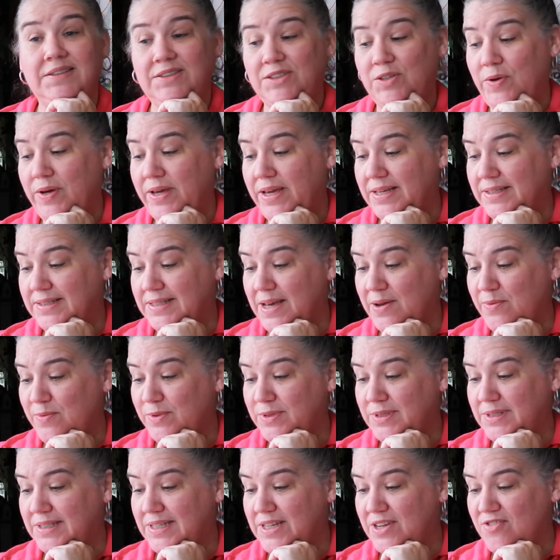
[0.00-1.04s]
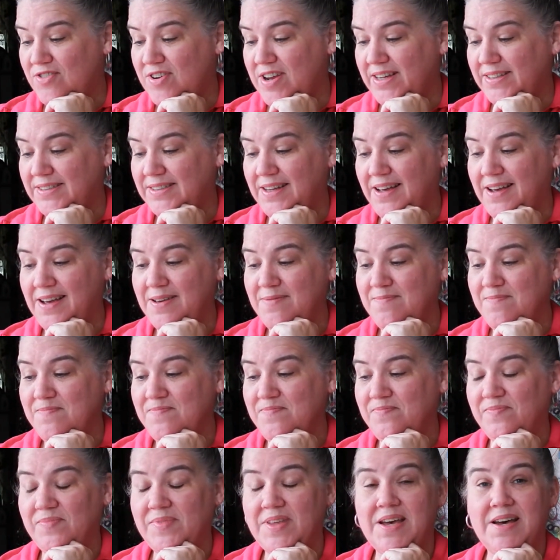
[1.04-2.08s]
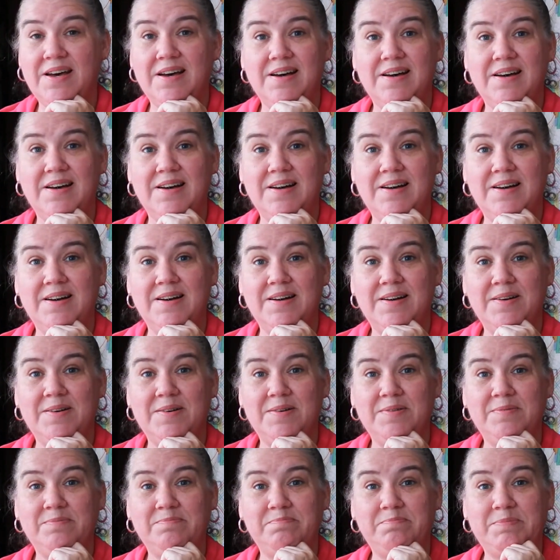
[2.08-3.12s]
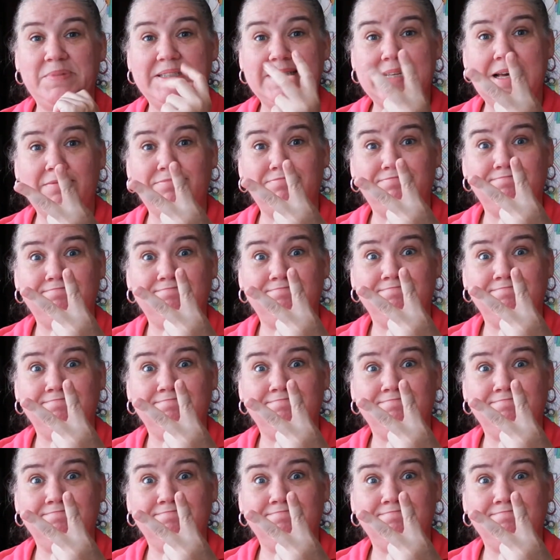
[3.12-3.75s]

So I guess I will see you next time. Uh, peace out.